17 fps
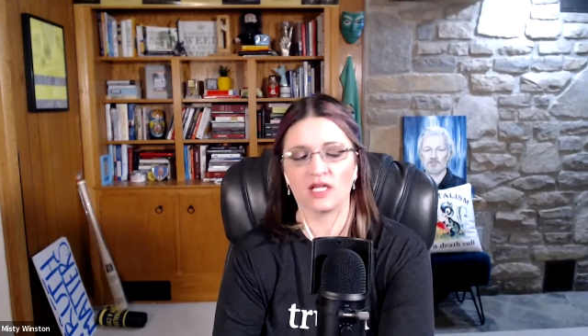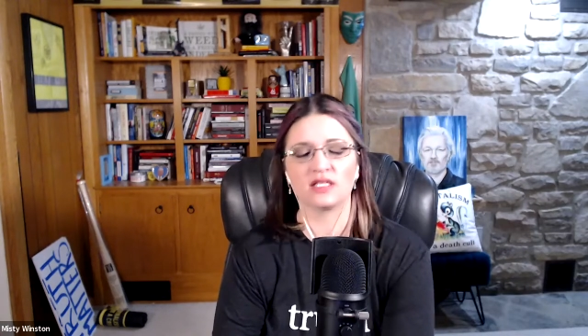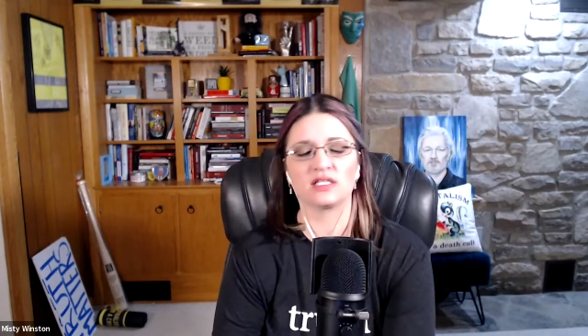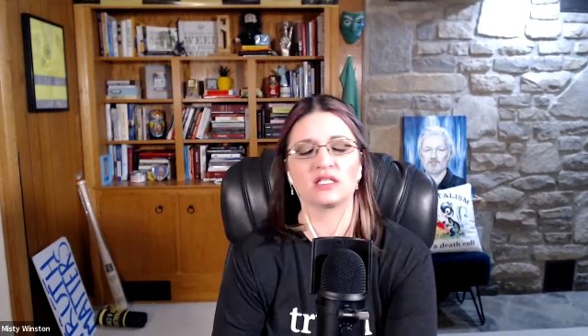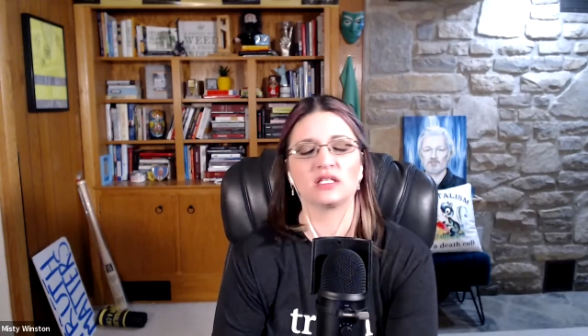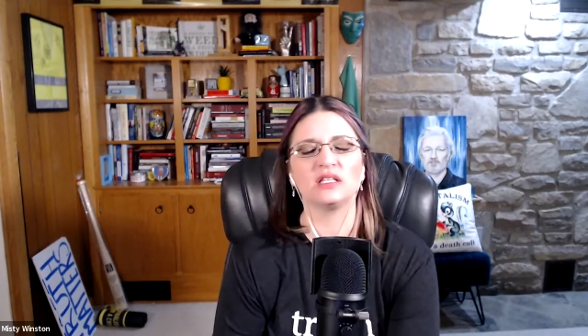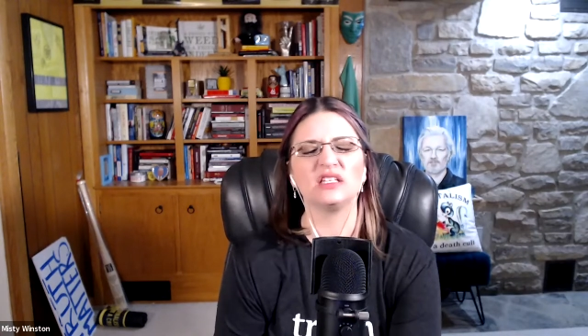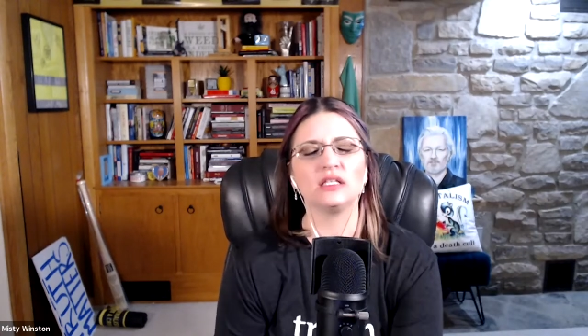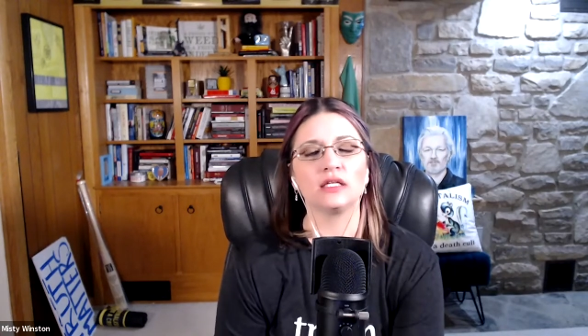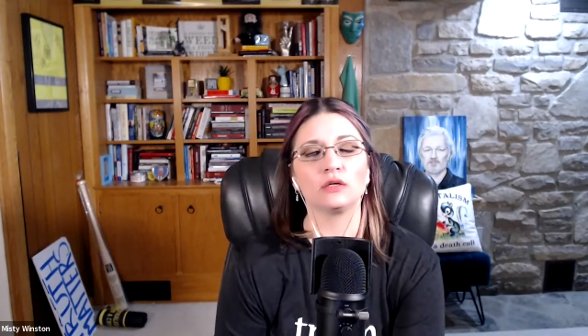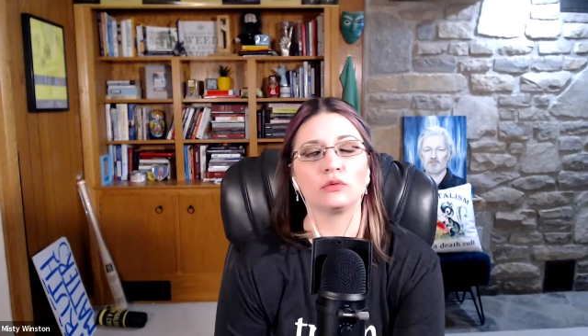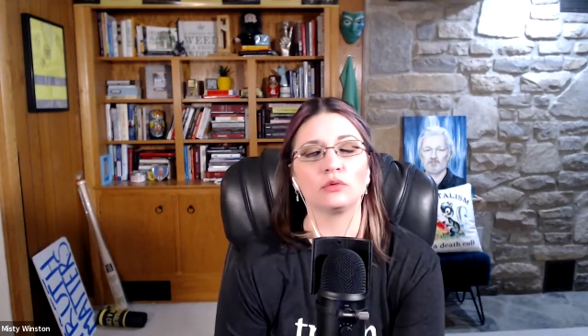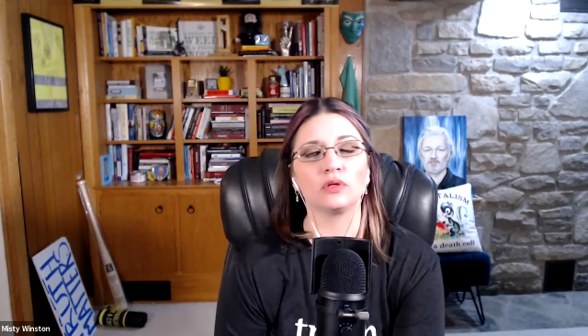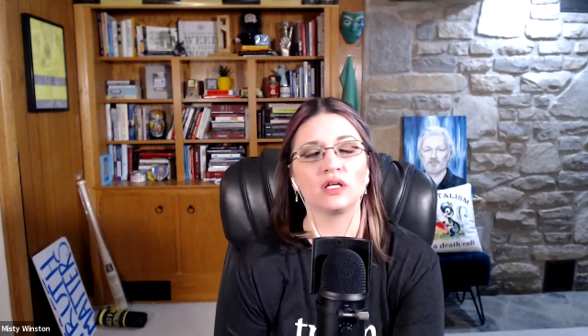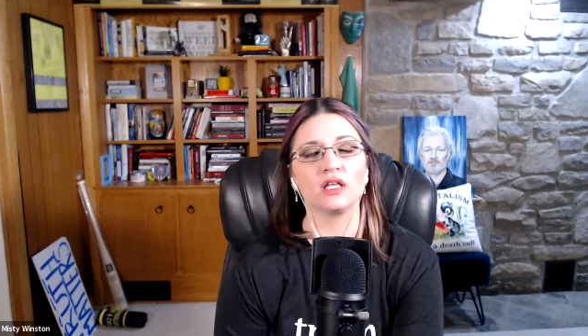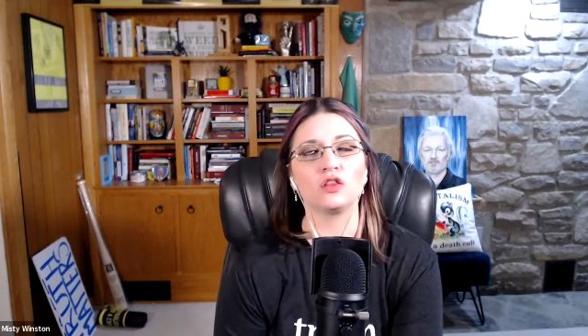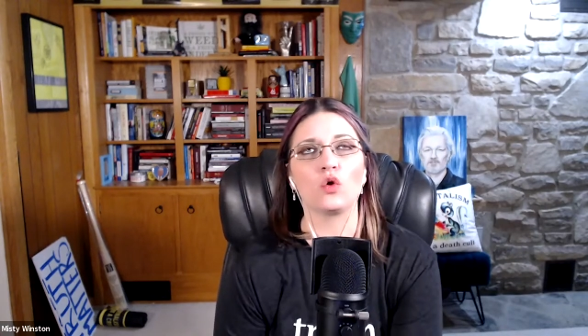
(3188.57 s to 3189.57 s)
it's
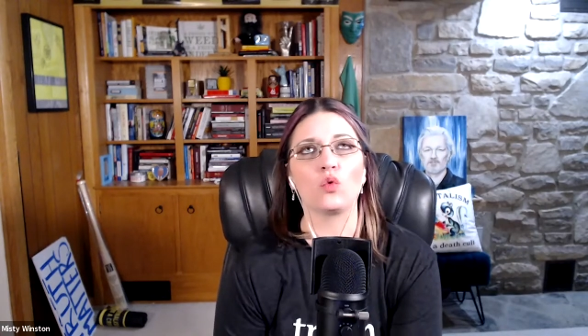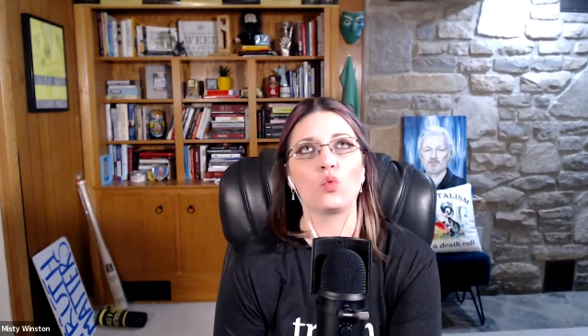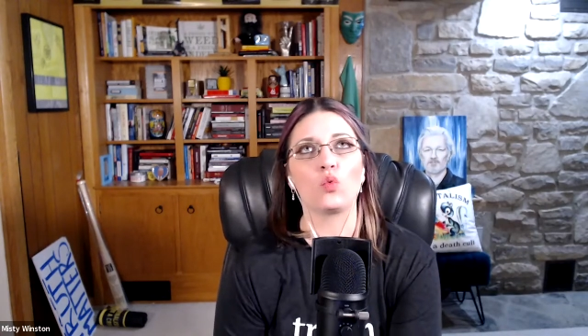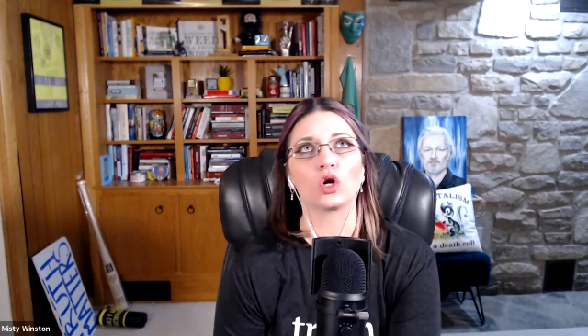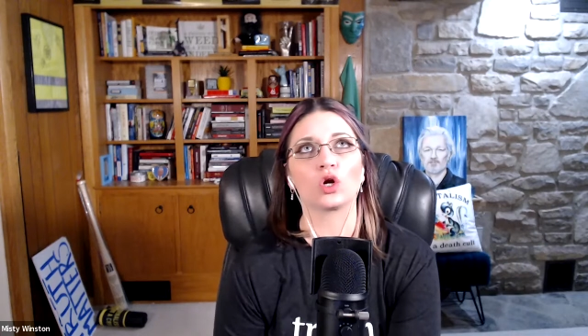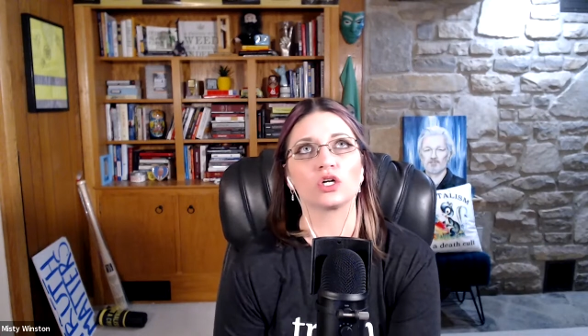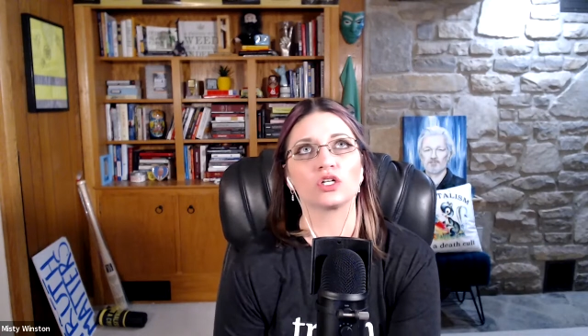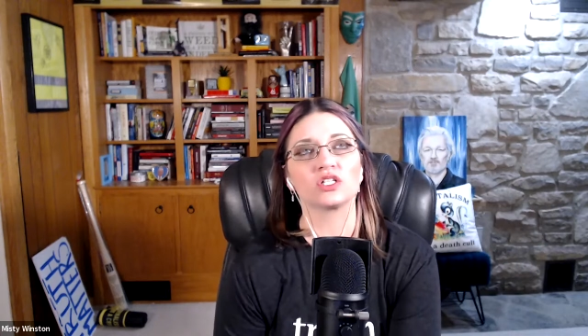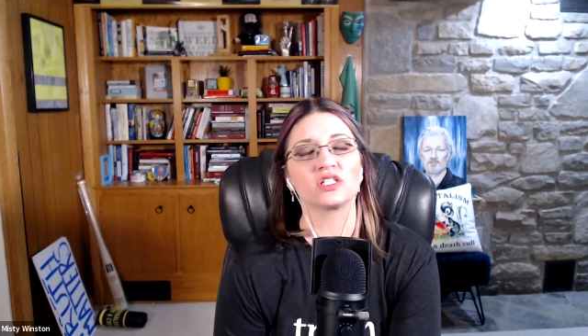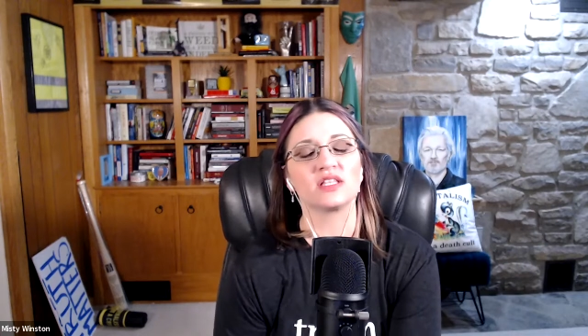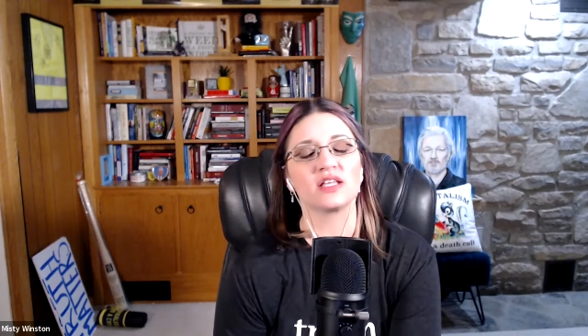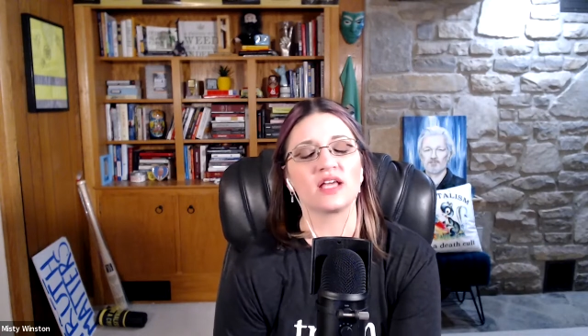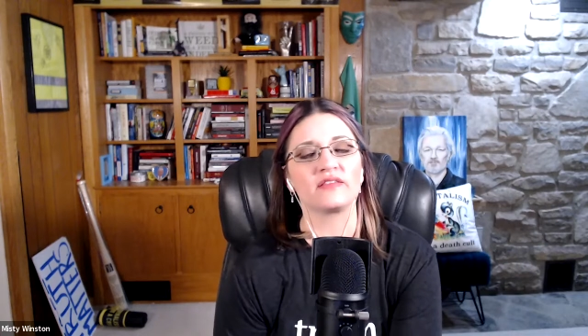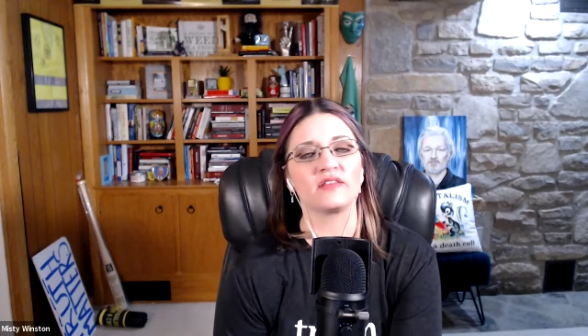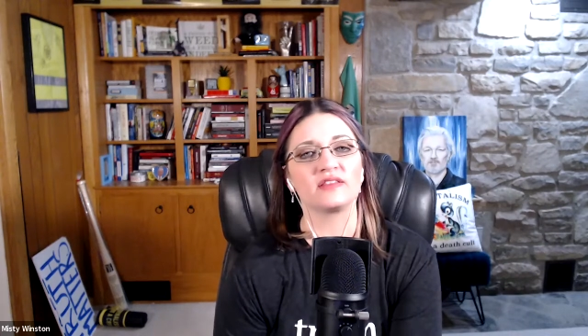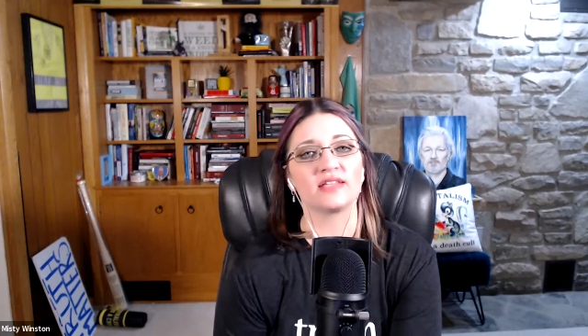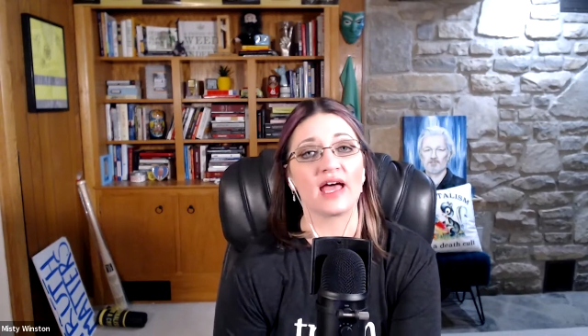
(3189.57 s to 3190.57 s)
literally the worst
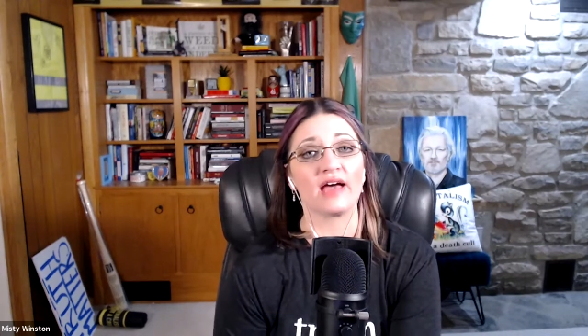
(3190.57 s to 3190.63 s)
thing that's